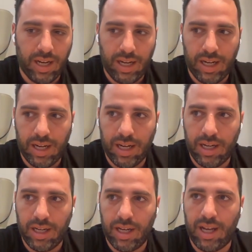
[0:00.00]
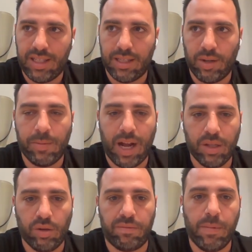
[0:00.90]
has some
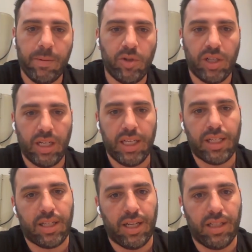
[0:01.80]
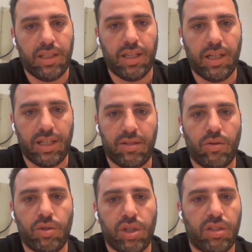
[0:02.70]
kind of memory leak, and the
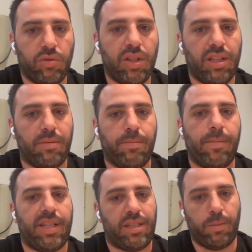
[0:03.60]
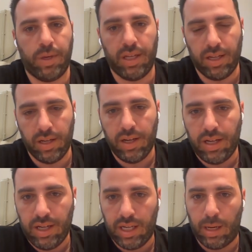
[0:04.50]
resolution to that must be
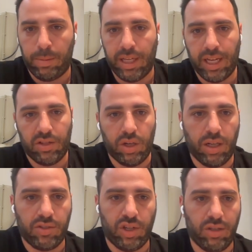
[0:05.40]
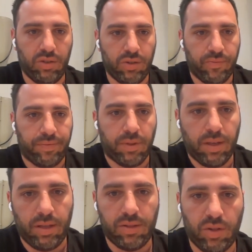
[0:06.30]
an applicational change.
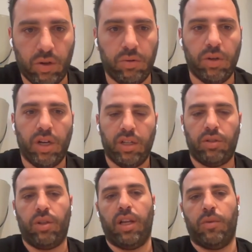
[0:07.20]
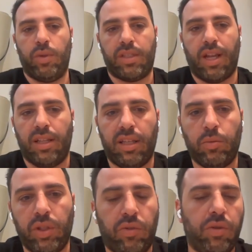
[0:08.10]
So we
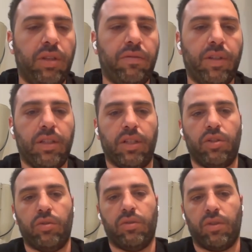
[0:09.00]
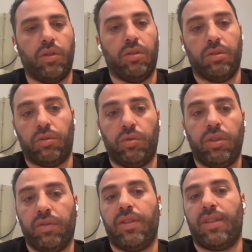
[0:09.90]
started with two different issues or
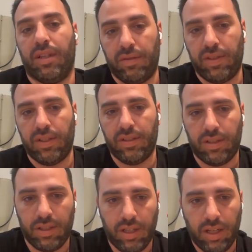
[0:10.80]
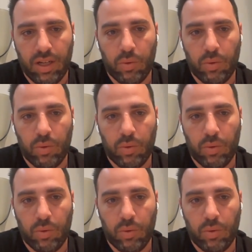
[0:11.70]
two different services